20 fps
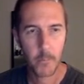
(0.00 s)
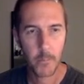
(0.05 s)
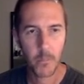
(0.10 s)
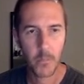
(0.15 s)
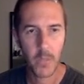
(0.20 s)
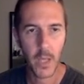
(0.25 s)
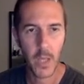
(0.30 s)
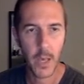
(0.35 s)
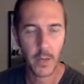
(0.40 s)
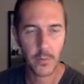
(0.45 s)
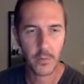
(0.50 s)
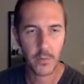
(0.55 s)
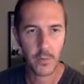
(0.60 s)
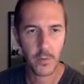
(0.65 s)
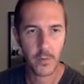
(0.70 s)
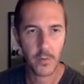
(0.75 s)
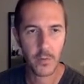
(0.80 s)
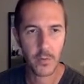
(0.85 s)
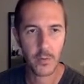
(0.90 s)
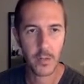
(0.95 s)
The x is
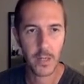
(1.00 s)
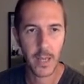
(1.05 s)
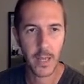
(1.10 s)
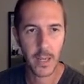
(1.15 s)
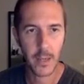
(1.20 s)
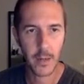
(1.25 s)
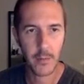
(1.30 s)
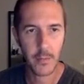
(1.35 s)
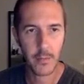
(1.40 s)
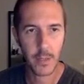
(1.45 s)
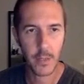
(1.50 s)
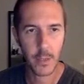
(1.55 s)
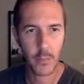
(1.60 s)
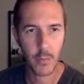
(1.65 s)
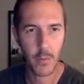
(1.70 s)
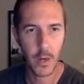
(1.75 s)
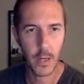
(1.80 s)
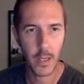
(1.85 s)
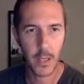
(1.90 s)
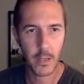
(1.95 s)
still negative on the
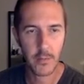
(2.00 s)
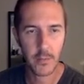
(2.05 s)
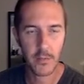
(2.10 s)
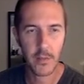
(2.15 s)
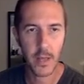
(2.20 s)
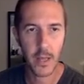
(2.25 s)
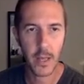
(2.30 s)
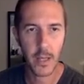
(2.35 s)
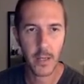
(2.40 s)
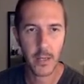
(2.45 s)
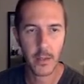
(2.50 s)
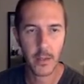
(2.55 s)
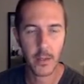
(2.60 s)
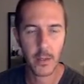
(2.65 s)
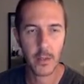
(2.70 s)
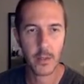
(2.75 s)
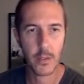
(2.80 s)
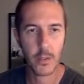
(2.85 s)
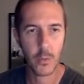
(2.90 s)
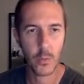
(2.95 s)
right-hand side,
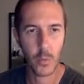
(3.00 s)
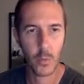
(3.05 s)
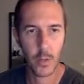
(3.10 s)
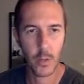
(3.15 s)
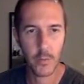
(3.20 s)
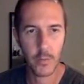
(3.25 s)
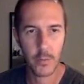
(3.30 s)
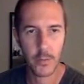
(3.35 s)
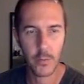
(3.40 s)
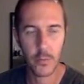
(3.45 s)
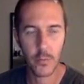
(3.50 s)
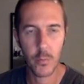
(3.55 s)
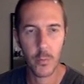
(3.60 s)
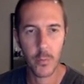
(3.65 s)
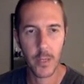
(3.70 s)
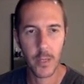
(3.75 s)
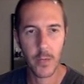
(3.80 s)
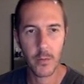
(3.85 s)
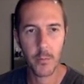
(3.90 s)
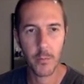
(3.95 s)
and the 12 has
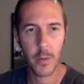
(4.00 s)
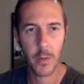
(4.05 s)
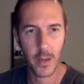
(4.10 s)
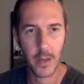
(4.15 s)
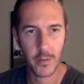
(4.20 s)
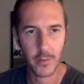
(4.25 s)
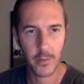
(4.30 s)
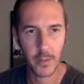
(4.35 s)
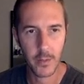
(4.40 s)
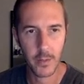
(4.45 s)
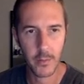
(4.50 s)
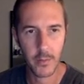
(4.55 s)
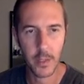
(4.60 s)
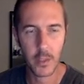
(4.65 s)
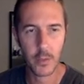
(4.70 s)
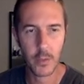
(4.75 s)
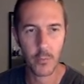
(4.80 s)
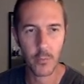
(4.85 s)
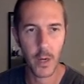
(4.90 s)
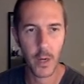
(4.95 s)
remained positive on
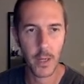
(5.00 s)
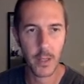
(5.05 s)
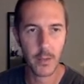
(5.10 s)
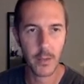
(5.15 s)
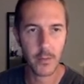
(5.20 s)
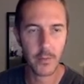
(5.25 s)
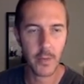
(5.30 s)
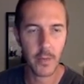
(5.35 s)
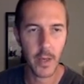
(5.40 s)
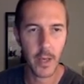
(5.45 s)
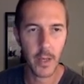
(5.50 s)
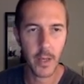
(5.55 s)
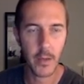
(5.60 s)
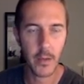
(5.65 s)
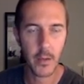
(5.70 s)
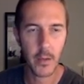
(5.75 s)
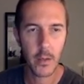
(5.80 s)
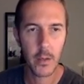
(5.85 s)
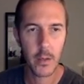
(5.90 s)
the right-hand side.